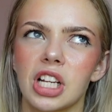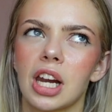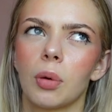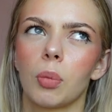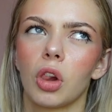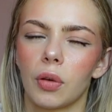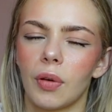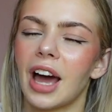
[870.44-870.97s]
channel
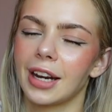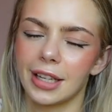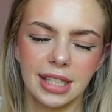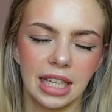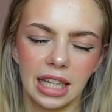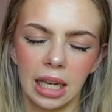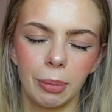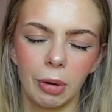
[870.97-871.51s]
will have had a
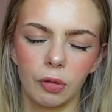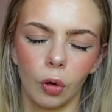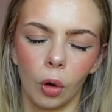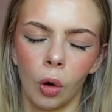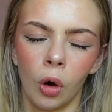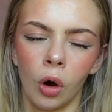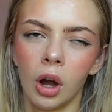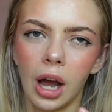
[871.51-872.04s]
CD
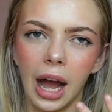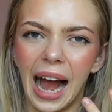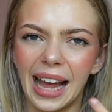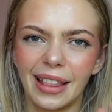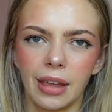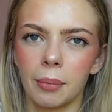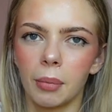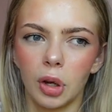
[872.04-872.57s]
before. I
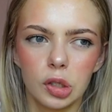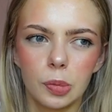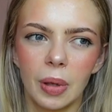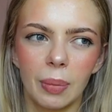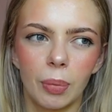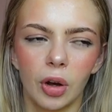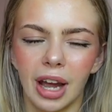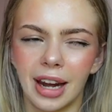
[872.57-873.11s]
think most
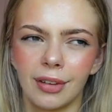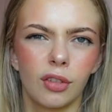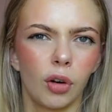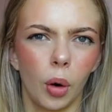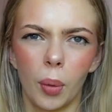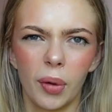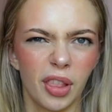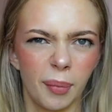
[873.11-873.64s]
people kind of
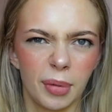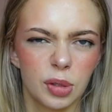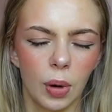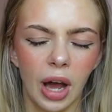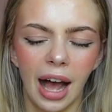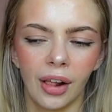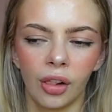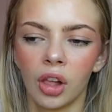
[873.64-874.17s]
grew up with them as
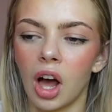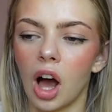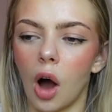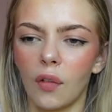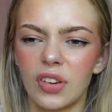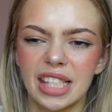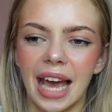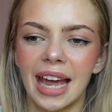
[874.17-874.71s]
well.
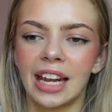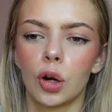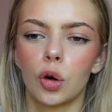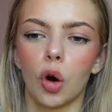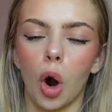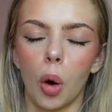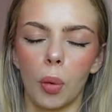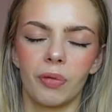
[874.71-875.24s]
Obviously, I didn't
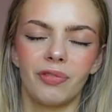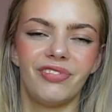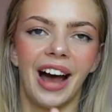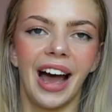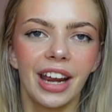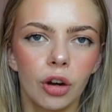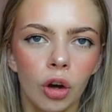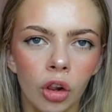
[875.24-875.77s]
grow up with
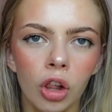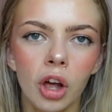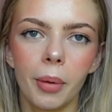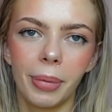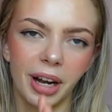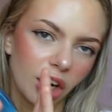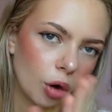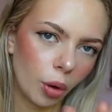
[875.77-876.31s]
vinyl,
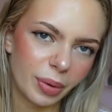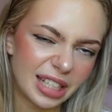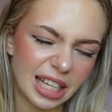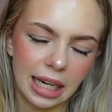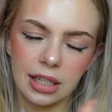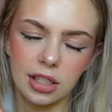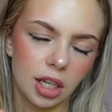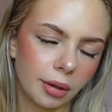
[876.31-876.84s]
but I grew up with
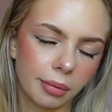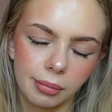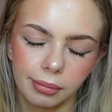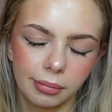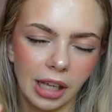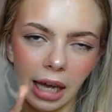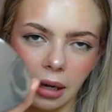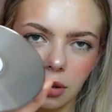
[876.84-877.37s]
CDs, so
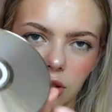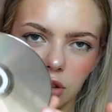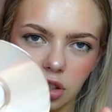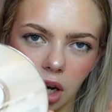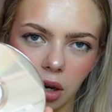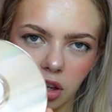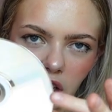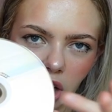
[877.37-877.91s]
yeah.
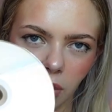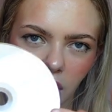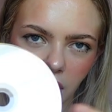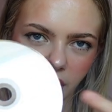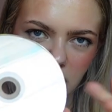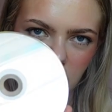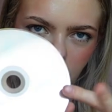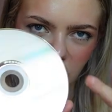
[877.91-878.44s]
You don't
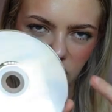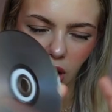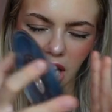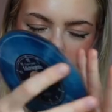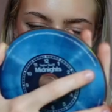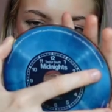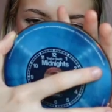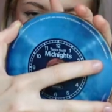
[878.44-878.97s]
want this to be
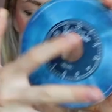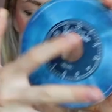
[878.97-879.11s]
scratched, but